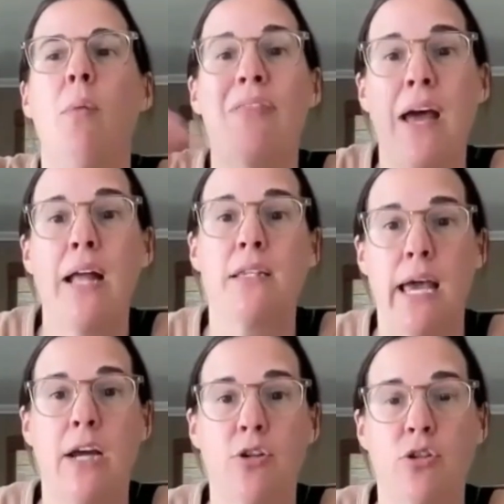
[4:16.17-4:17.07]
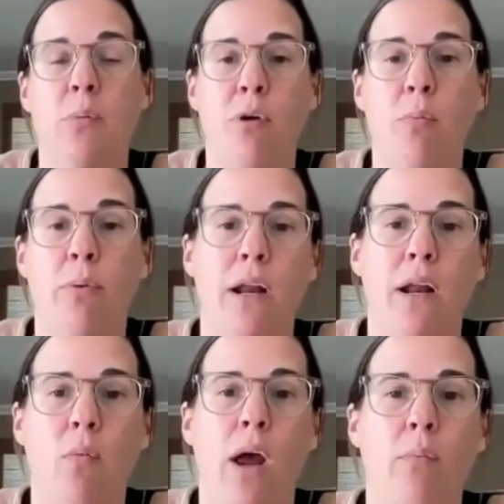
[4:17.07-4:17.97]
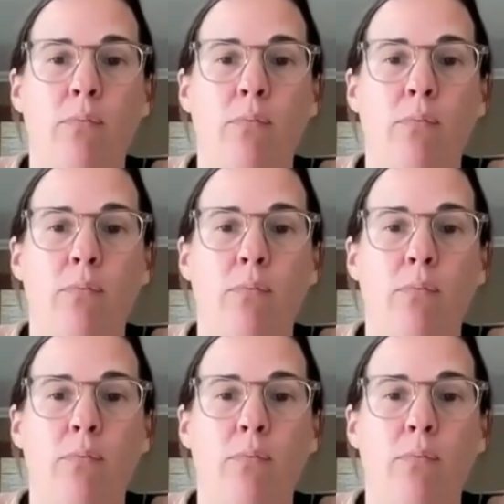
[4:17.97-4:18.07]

but that's actually appropriate I,